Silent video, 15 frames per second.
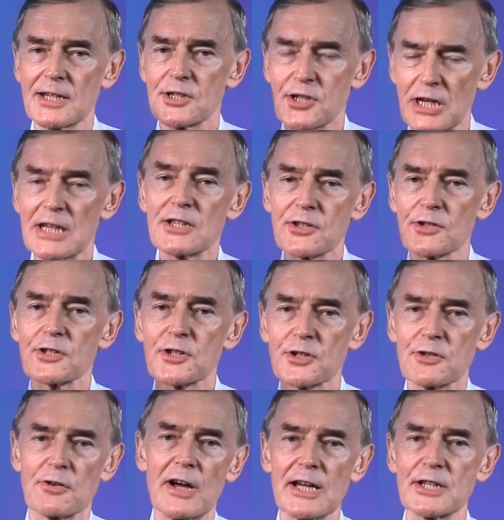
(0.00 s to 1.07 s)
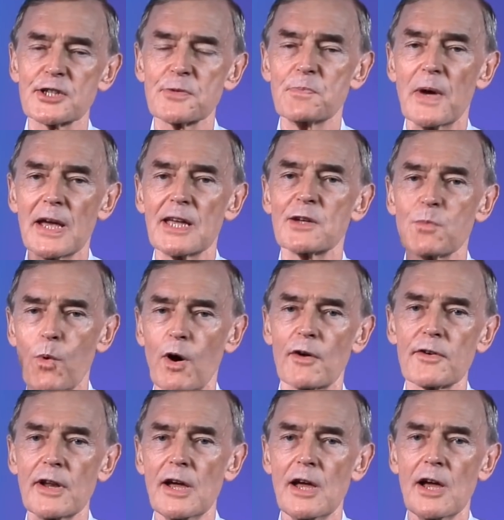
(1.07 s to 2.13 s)
Jesus Christ made
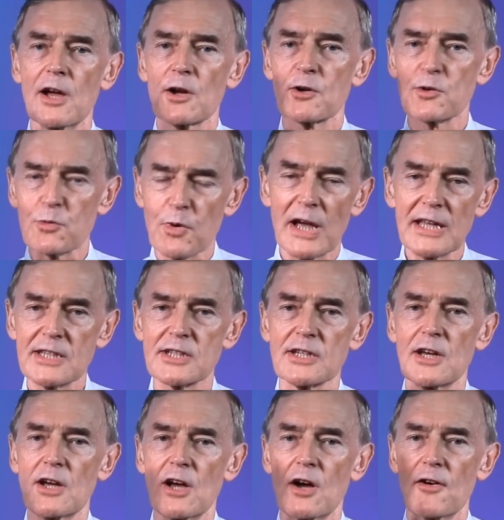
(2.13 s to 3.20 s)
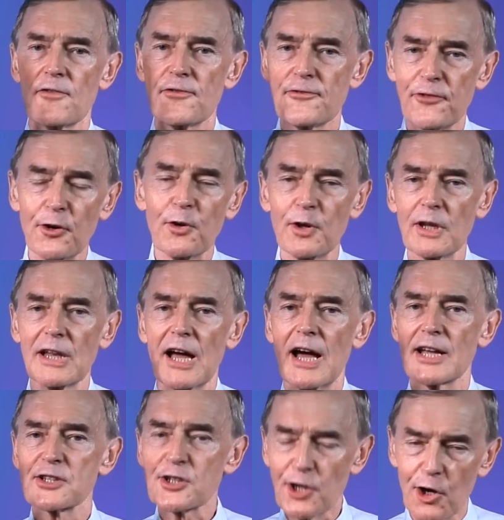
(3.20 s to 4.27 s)
one great full
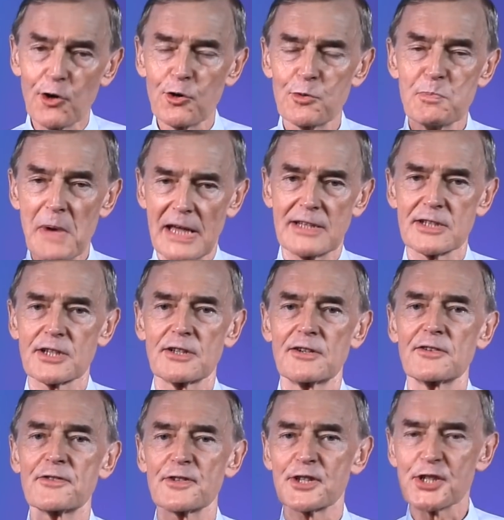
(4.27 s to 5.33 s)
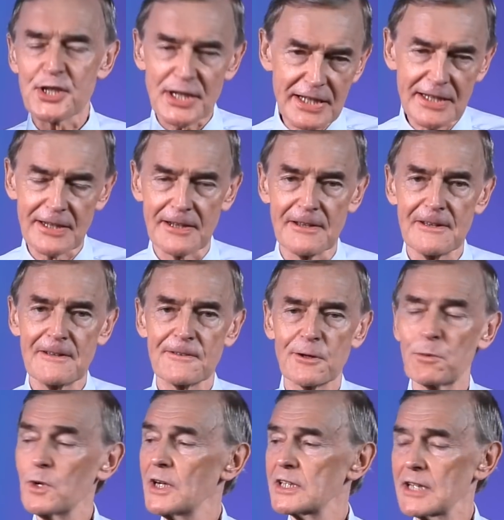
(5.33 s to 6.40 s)
atonement for sin.
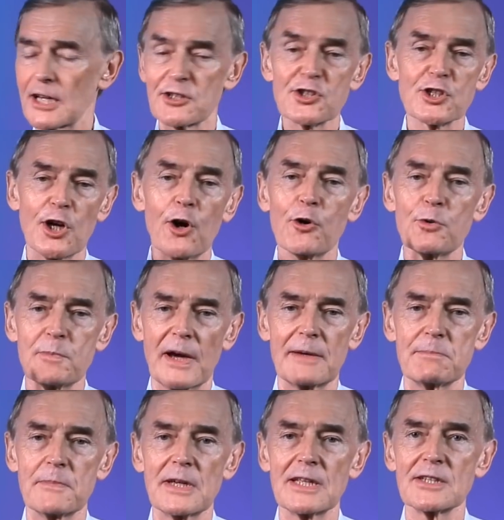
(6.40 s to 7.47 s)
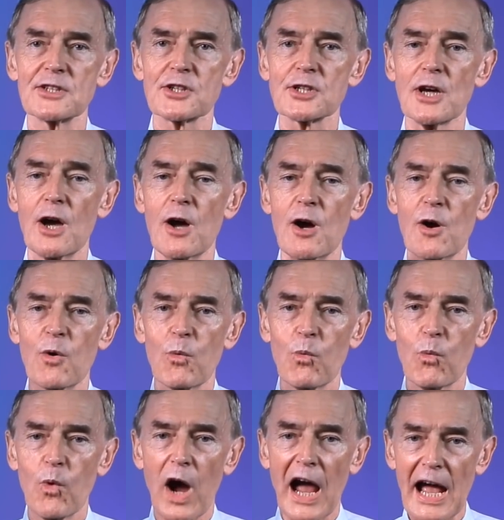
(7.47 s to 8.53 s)
The word atonement means
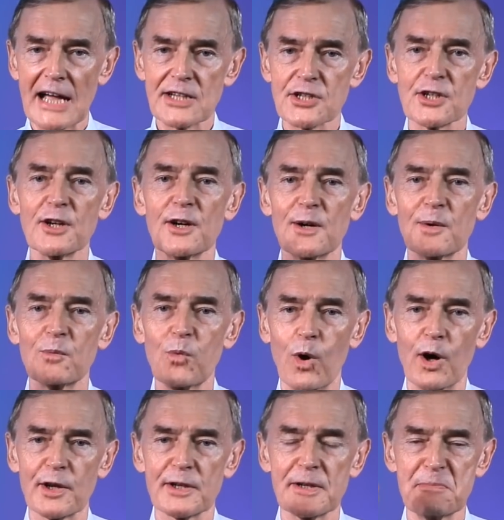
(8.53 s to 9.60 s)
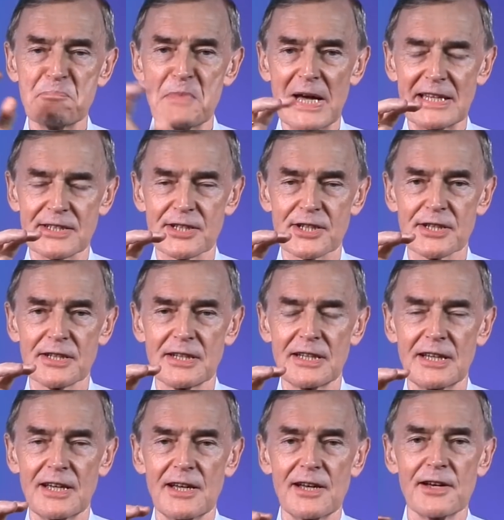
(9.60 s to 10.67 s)
at one meant.
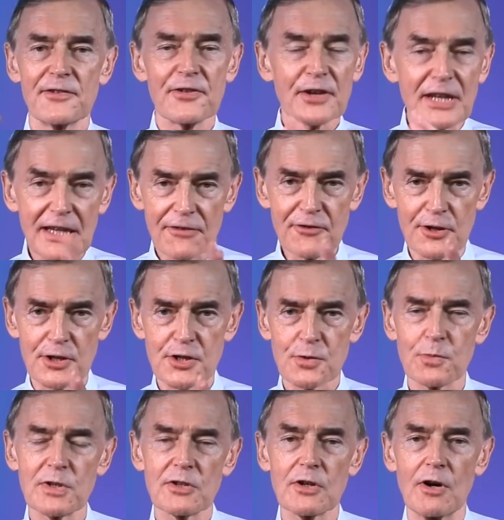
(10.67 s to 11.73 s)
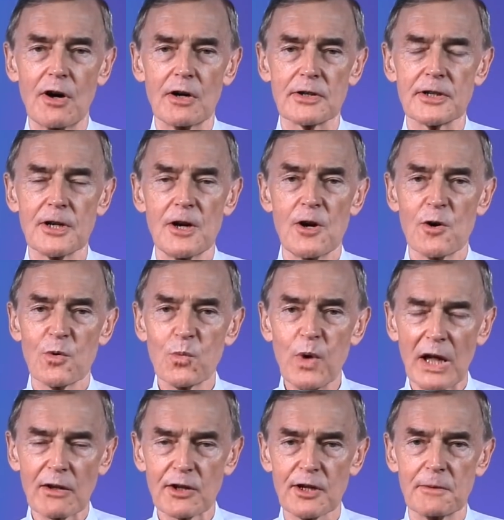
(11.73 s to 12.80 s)
Forgiveness with God,
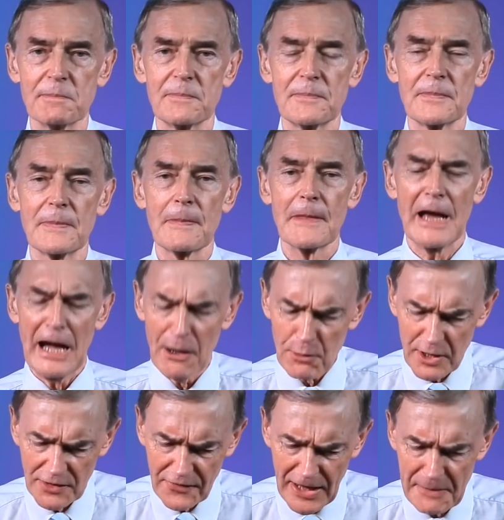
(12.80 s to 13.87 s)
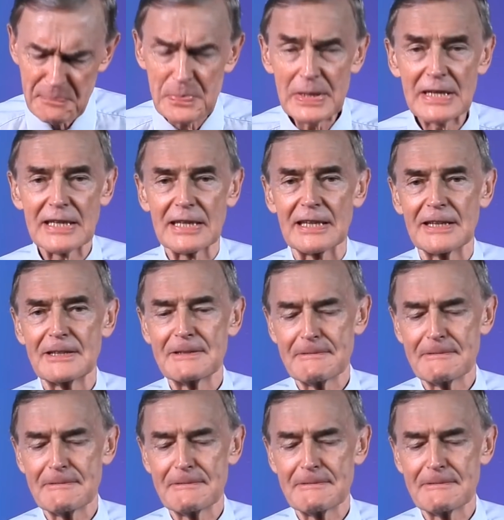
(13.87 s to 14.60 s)
welcome. How can that be?